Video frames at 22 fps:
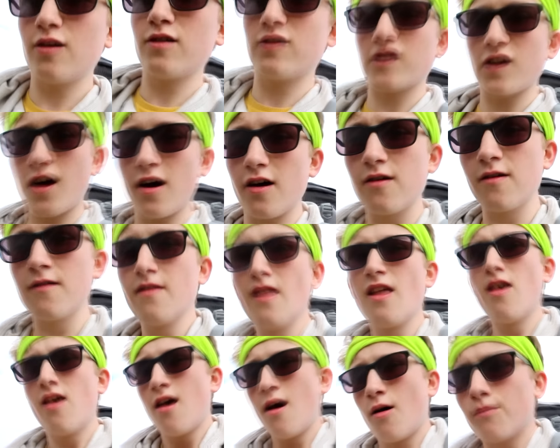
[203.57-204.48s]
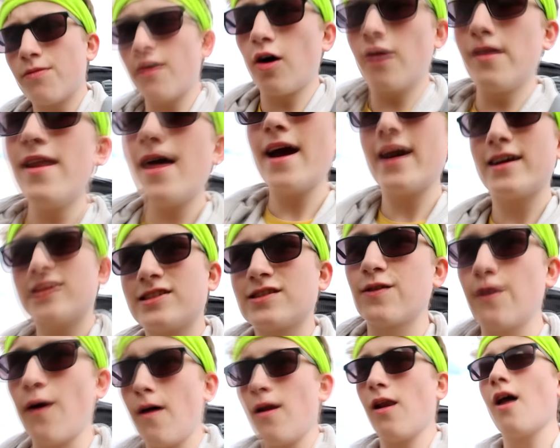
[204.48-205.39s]
So our
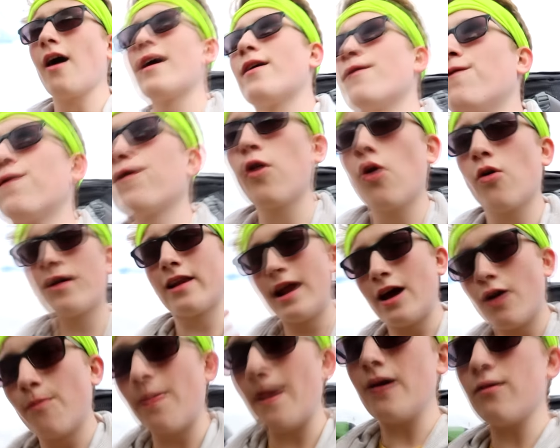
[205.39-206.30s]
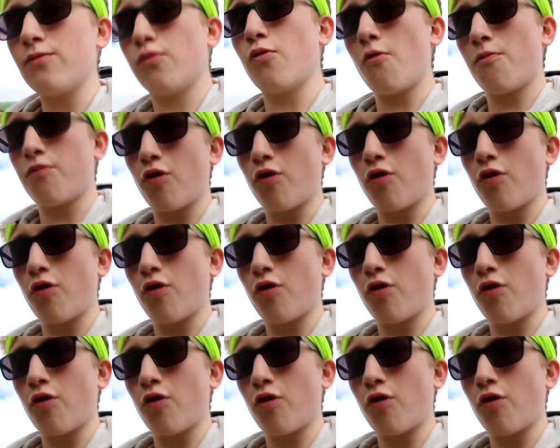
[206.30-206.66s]
next like vlog little bit will